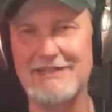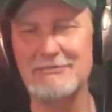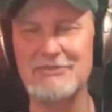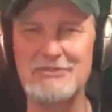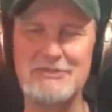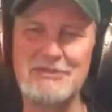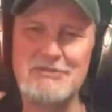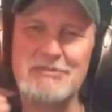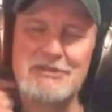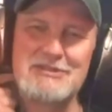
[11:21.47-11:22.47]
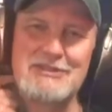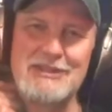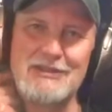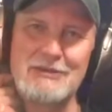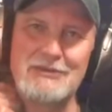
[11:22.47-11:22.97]
I'm going to show you a comparison
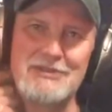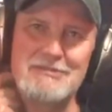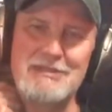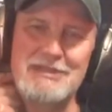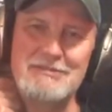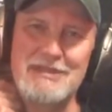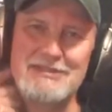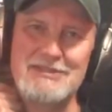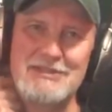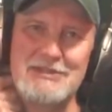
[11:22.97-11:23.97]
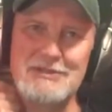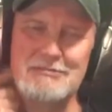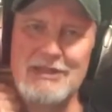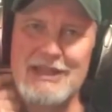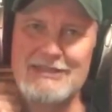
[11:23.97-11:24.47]
along with it, made in Mexico, a
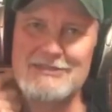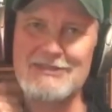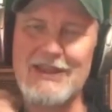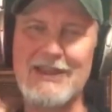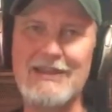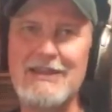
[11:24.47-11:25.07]
black Strat.